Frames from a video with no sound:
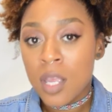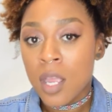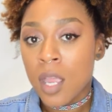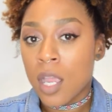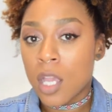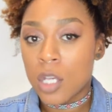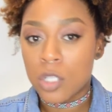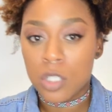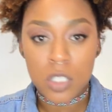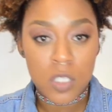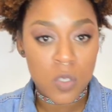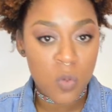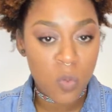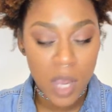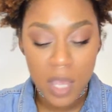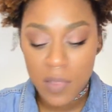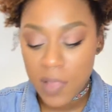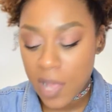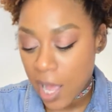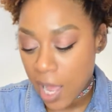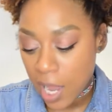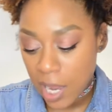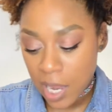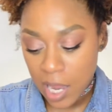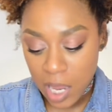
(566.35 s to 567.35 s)
It's just the way
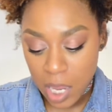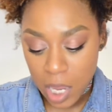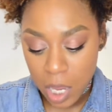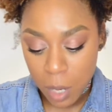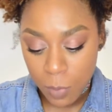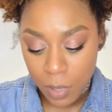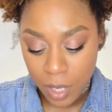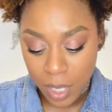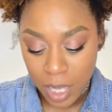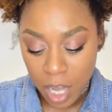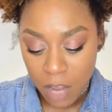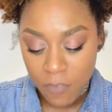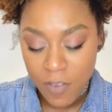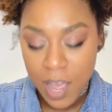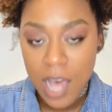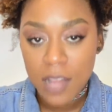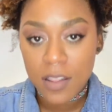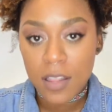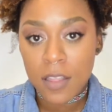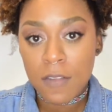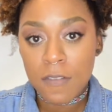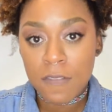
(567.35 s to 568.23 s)
that I am. I love how they